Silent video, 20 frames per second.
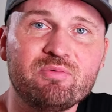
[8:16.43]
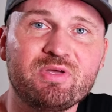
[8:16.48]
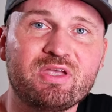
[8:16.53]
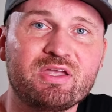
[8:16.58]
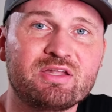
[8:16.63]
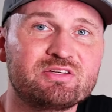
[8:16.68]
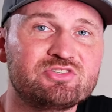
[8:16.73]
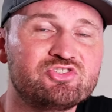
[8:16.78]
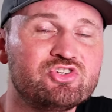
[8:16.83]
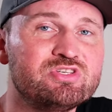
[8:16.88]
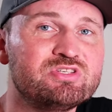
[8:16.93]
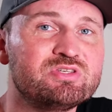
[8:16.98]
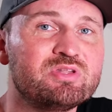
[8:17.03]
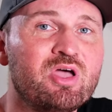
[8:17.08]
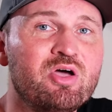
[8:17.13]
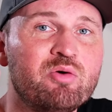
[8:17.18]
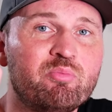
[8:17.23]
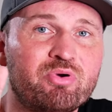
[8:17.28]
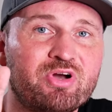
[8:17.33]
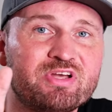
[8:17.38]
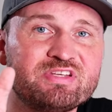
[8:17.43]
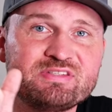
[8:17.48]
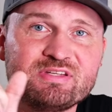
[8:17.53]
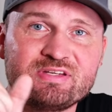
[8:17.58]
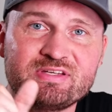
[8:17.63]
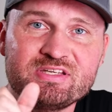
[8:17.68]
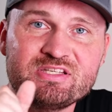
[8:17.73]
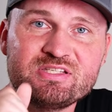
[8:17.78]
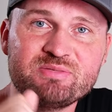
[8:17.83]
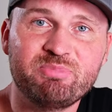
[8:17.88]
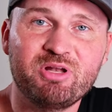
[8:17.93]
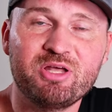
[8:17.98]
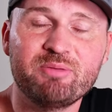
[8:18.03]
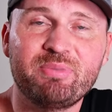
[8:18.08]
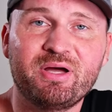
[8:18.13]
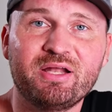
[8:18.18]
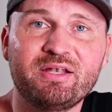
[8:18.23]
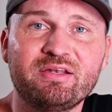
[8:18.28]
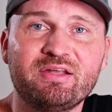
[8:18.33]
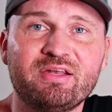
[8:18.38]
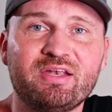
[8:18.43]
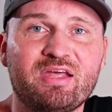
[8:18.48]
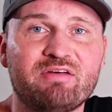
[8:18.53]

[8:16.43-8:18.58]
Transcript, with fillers: we can just press the display button and